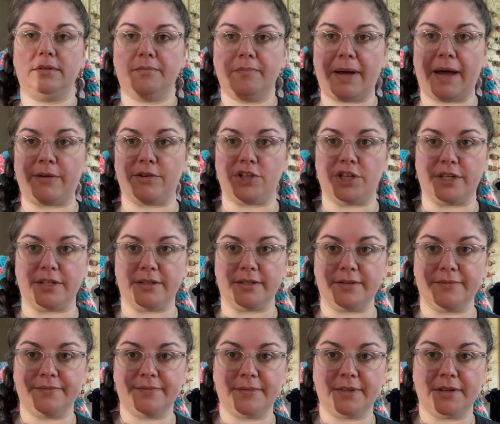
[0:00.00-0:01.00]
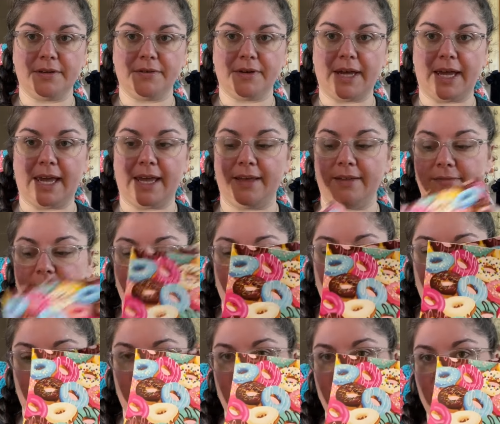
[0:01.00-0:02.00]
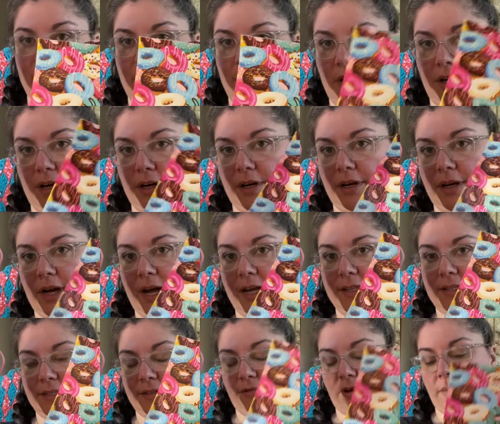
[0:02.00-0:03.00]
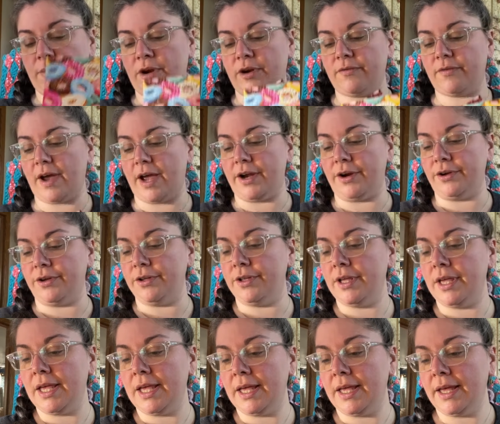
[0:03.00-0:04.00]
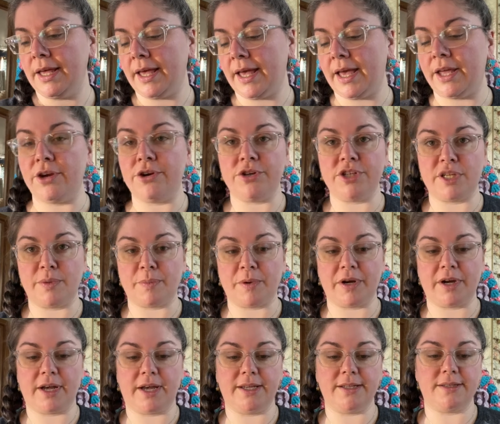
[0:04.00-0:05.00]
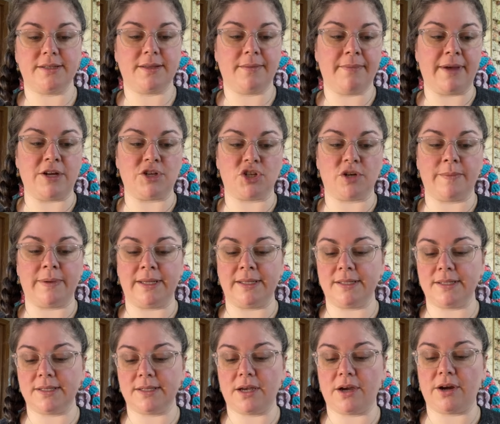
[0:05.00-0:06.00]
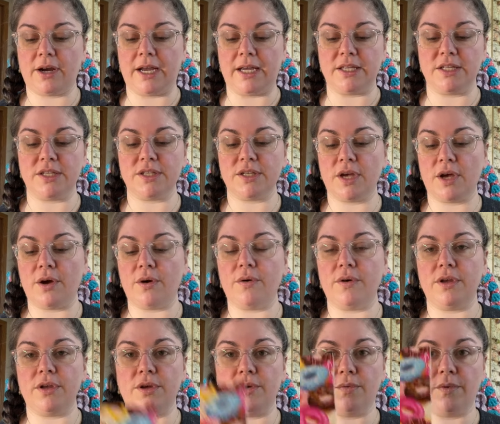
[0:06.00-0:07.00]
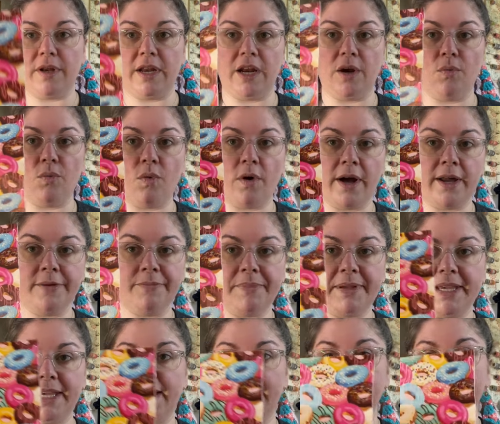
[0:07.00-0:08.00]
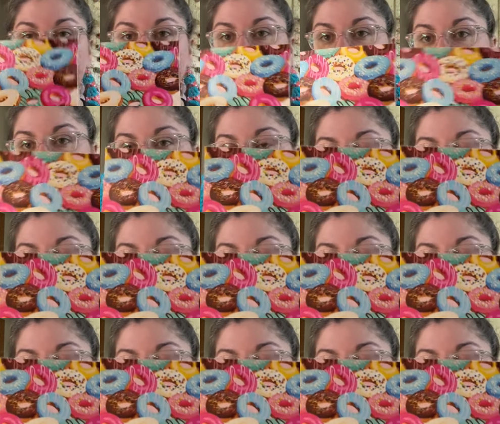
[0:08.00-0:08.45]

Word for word: pouches, okay? Your cuts from your vinyl and your zipper cuts, the measurements. All right, so you we need one piece